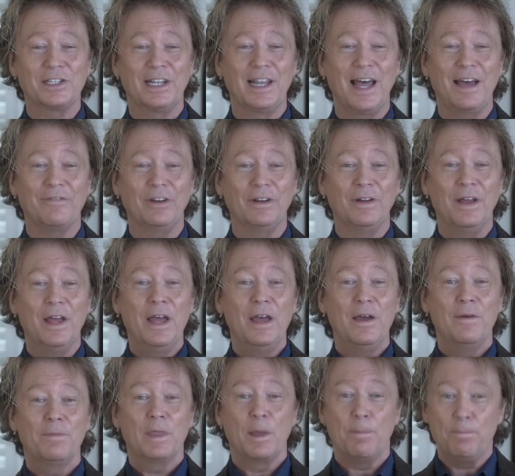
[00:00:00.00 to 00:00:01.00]
11.
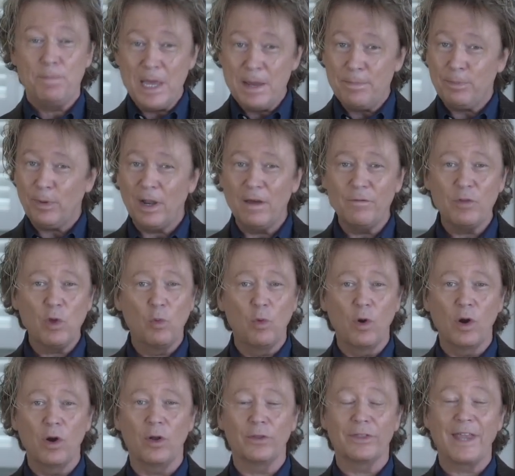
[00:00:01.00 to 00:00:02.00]
The people of the
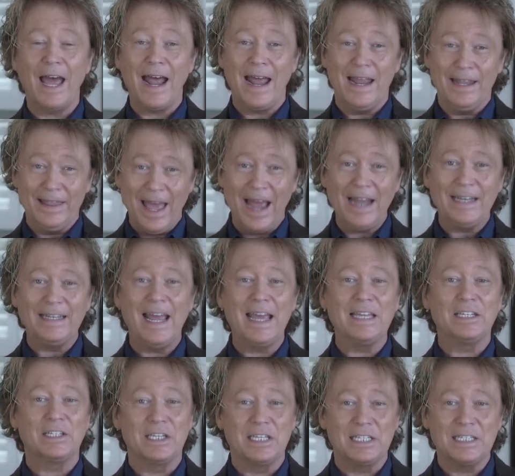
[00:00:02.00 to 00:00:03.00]
world that in that
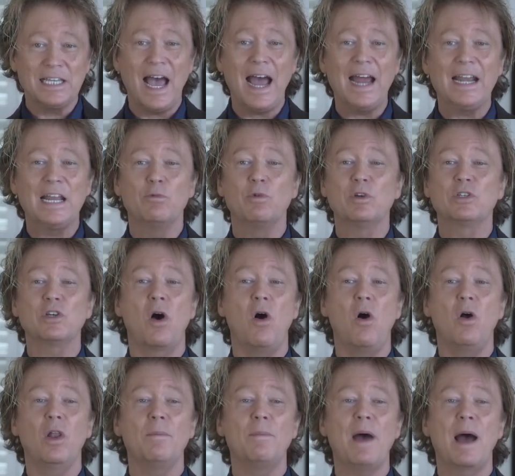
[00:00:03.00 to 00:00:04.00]
day, society was
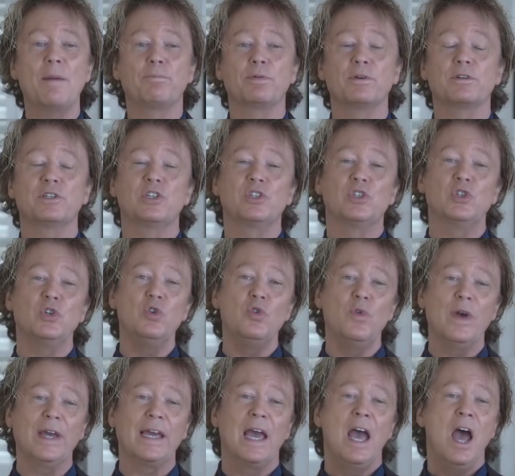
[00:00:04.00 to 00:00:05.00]
all about
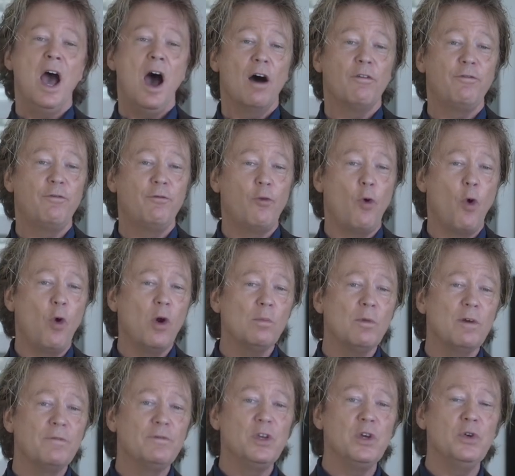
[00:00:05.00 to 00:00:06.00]
pursuing a
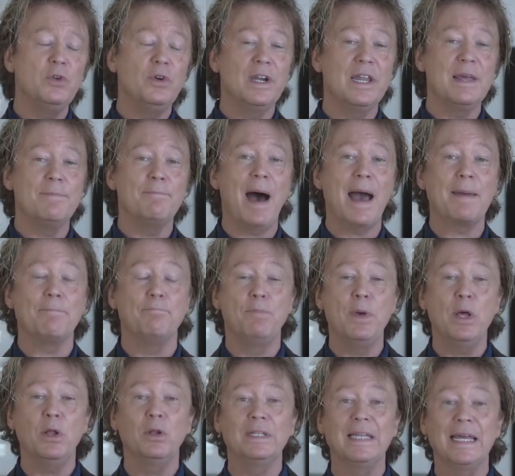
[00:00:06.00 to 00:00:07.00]
form of unity by
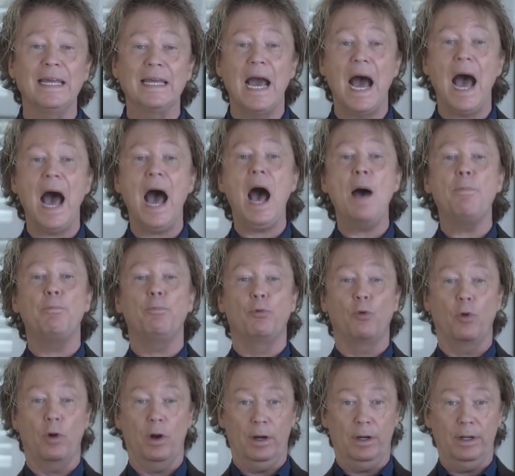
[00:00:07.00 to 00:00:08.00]
building
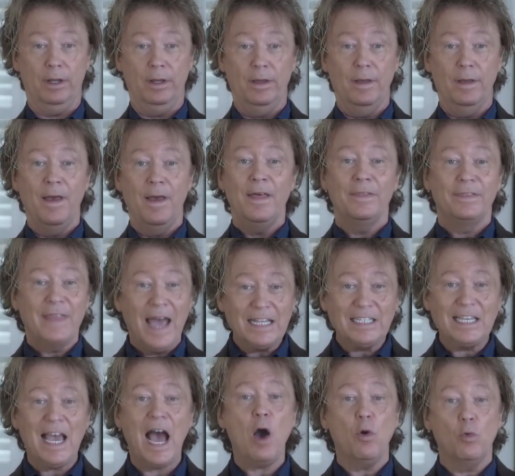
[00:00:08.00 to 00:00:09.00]
upward
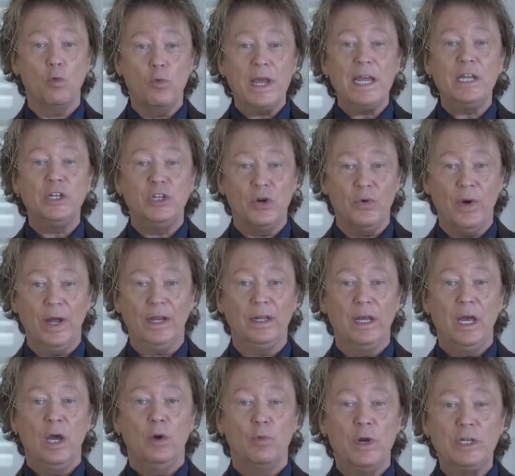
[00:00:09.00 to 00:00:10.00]
that's how we do it.
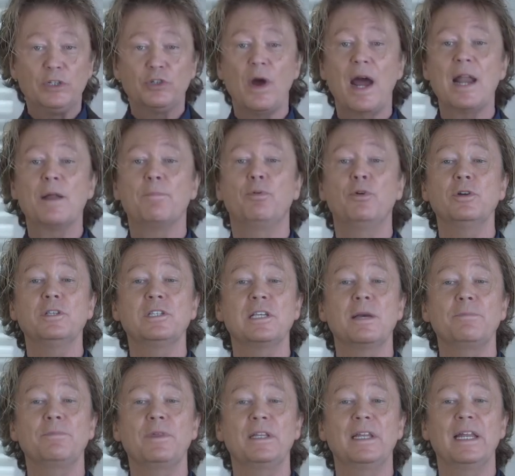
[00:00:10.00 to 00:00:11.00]
We try to put
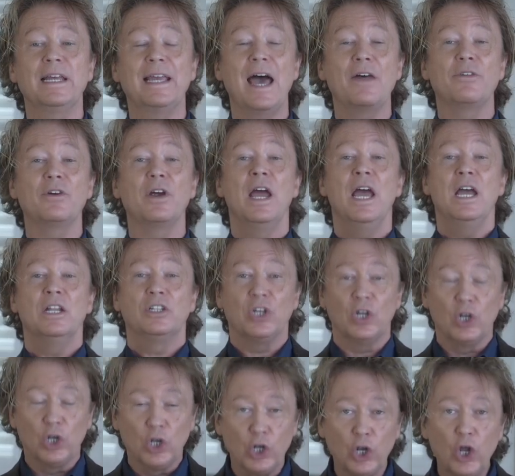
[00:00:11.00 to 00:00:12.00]
something together
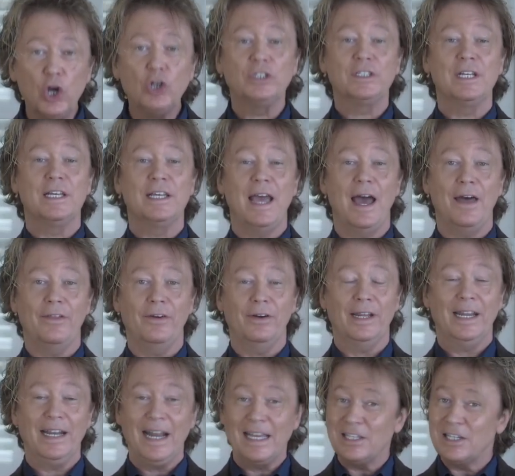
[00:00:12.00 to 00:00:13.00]
to look together.
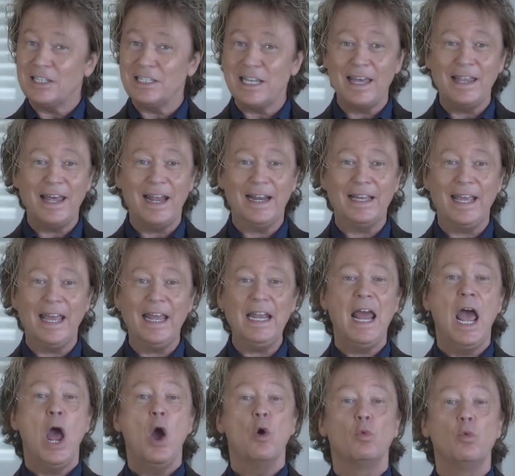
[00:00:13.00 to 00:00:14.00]
Can I just say that again?
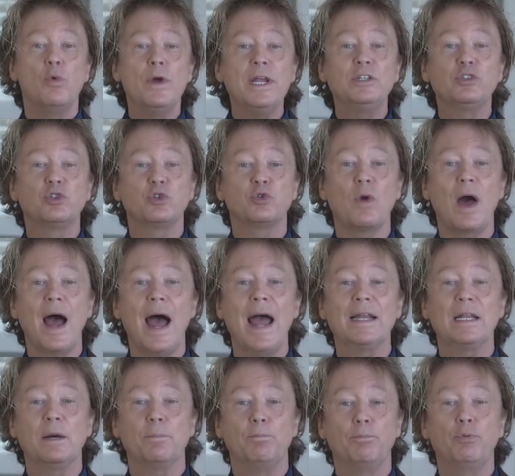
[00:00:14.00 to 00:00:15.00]
We
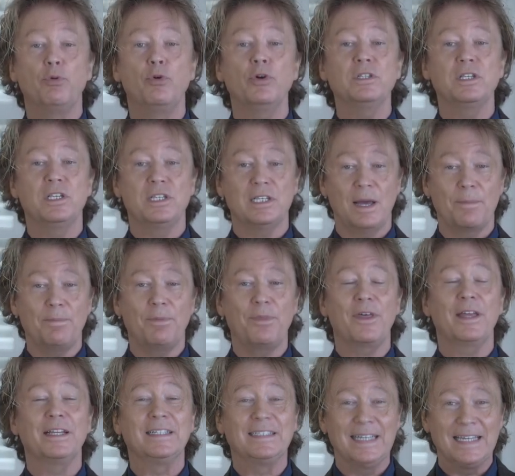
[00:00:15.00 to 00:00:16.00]
try to put
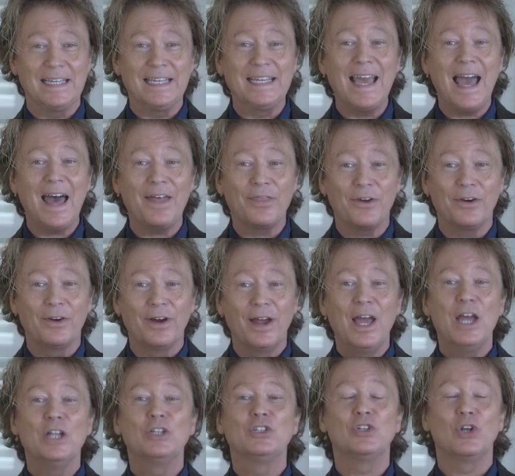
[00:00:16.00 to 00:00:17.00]
something together
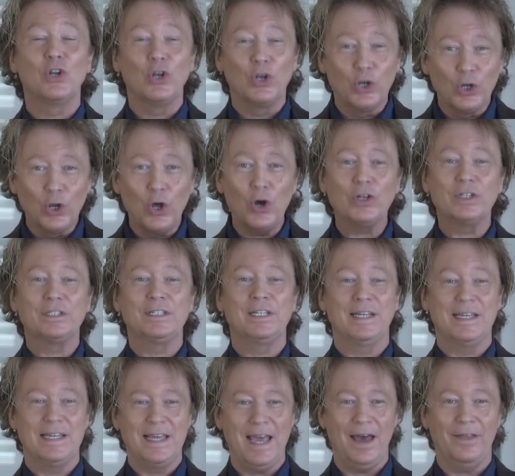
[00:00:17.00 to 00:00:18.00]
to look
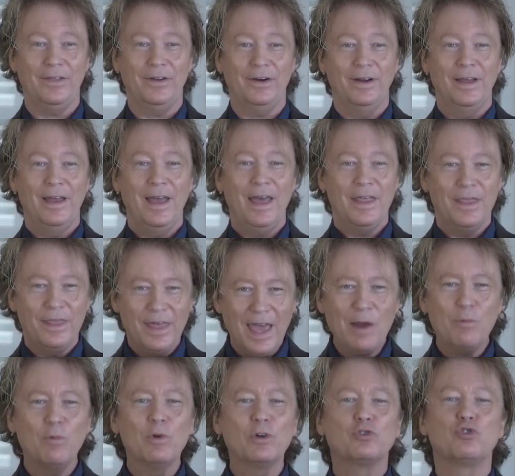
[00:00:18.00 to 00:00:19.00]
together.
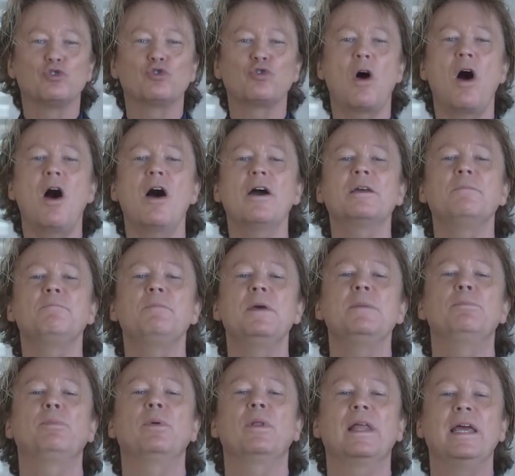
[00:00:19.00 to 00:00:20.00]
They were drawing
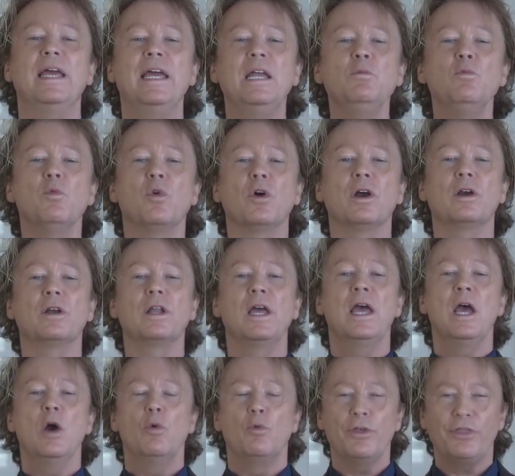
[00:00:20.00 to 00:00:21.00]
people inward
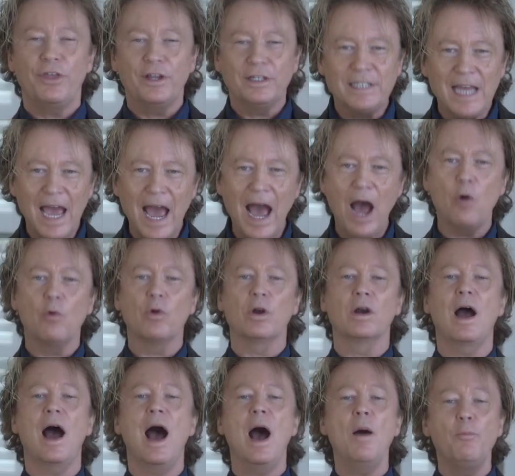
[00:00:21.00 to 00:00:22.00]
with a
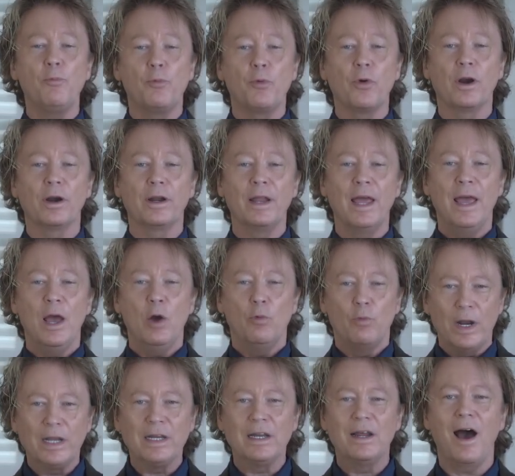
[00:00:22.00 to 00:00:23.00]
tower upward
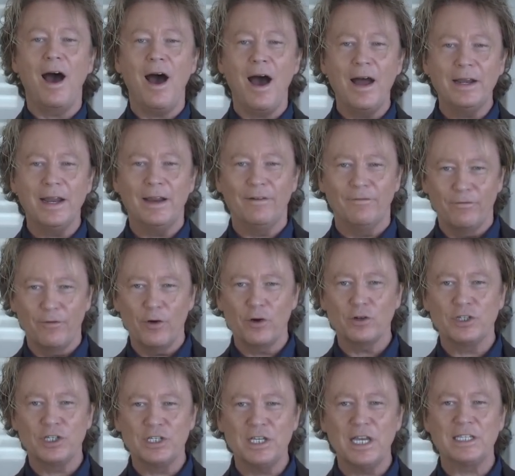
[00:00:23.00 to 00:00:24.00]
when God in
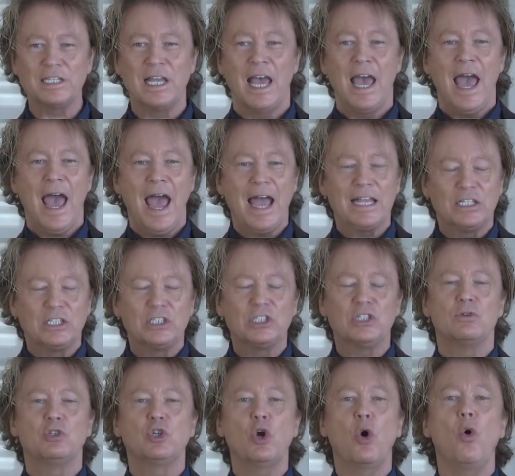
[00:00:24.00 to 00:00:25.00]
verse 6 had
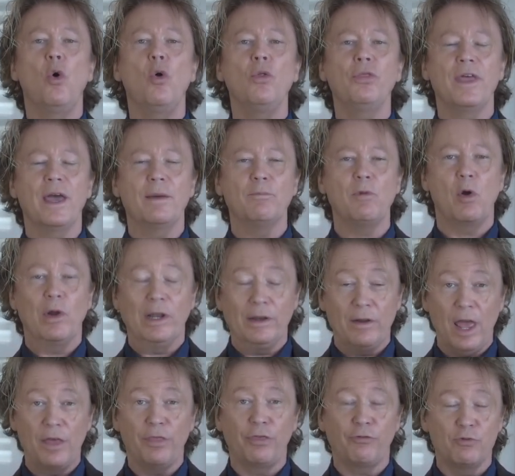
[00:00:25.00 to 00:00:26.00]
told them,
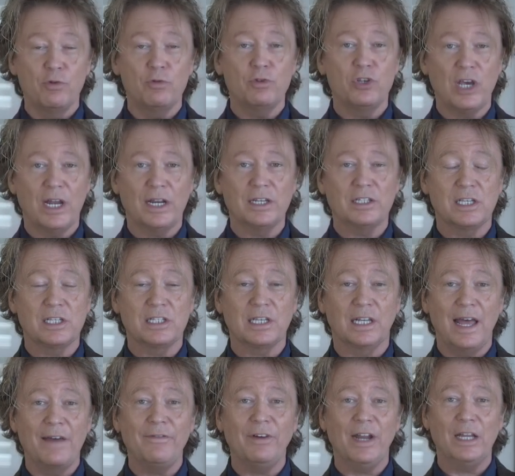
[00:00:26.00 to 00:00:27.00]
and, through Genesis
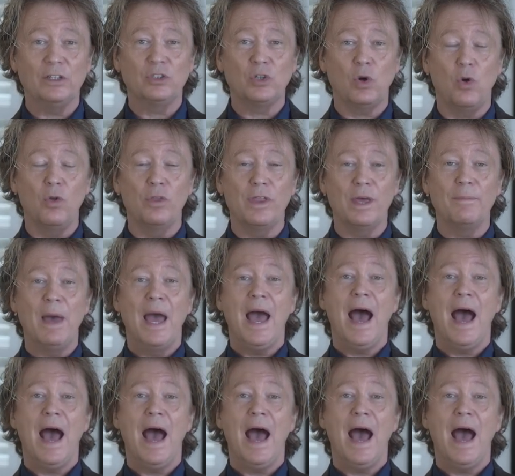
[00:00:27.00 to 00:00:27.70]
11 had told them,